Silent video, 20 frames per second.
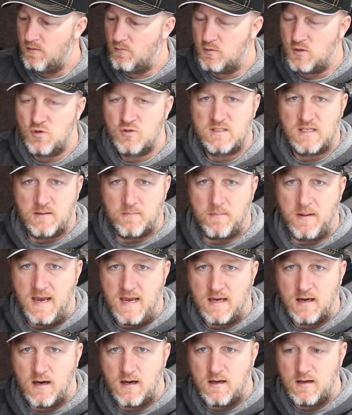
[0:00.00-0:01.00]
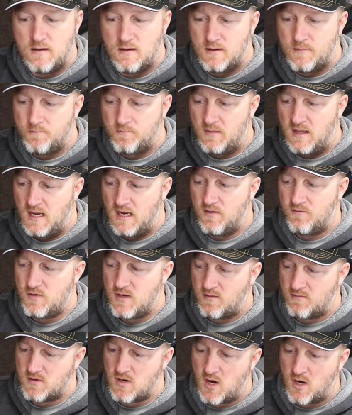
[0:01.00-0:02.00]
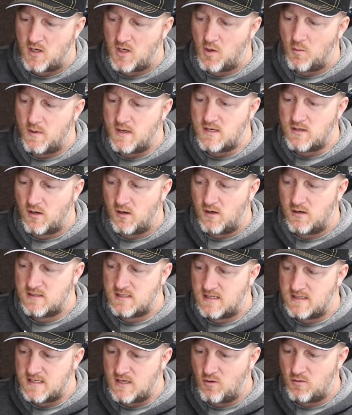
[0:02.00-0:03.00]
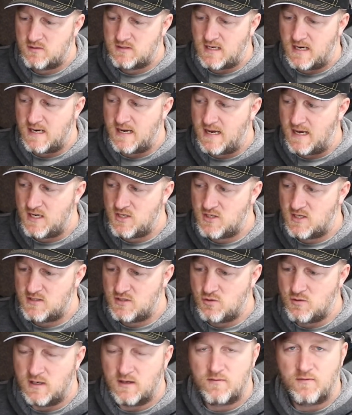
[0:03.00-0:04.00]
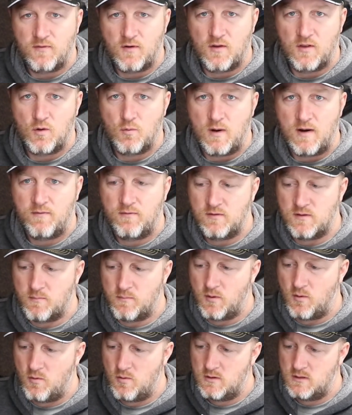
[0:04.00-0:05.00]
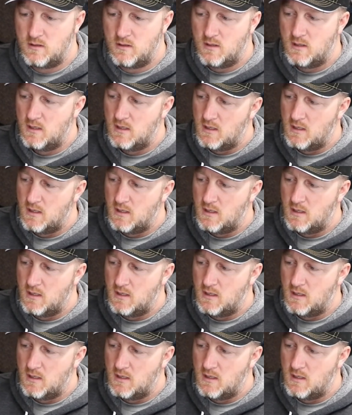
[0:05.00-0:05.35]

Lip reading: using mega, and if you have darker returns on the outside edge as you get further away from the boat,